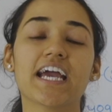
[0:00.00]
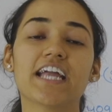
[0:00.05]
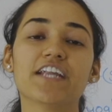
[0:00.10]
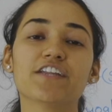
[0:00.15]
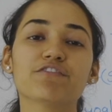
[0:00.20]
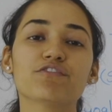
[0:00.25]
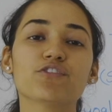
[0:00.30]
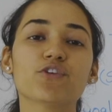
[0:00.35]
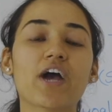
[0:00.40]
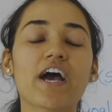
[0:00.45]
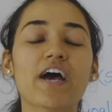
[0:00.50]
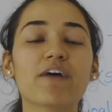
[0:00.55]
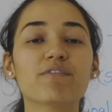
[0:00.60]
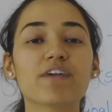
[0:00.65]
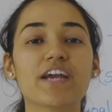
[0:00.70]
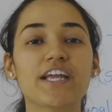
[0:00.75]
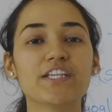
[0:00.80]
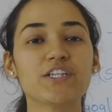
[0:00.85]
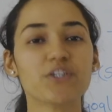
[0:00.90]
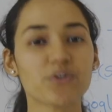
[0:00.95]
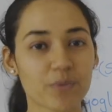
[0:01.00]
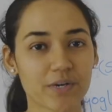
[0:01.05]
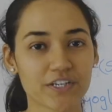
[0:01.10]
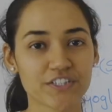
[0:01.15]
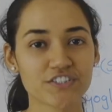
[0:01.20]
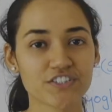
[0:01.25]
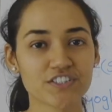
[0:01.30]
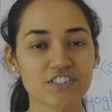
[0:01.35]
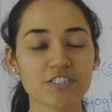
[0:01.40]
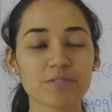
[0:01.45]
And if you have any
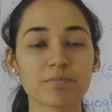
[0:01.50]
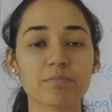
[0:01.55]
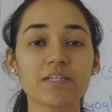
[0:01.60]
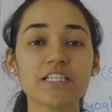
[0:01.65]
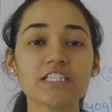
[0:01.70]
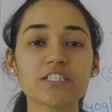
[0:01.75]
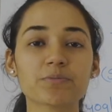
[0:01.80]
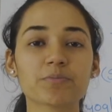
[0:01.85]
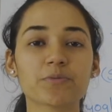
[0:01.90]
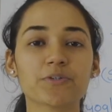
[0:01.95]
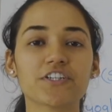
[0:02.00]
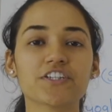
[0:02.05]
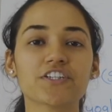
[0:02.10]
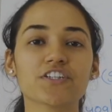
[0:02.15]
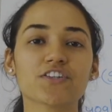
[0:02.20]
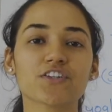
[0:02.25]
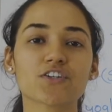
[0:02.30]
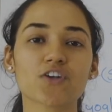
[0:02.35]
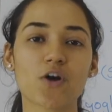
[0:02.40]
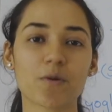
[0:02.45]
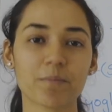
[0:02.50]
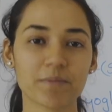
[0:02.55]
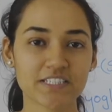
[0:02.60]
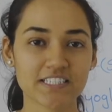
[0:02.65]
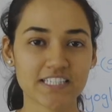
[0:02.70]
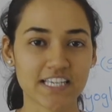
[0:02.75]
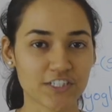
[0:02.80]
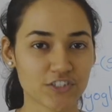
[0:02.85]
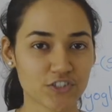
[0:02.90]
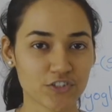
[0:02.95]
questions, please put it in the
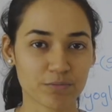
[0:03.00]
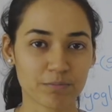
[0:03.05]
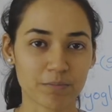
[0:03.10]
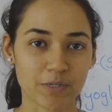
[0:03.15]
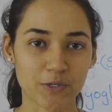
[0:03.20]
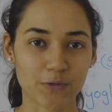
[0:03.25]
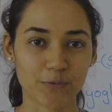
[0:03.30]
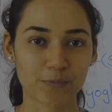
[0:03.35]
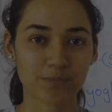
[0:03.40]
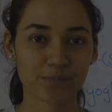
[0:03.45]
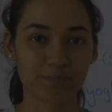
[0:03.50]
comment section below.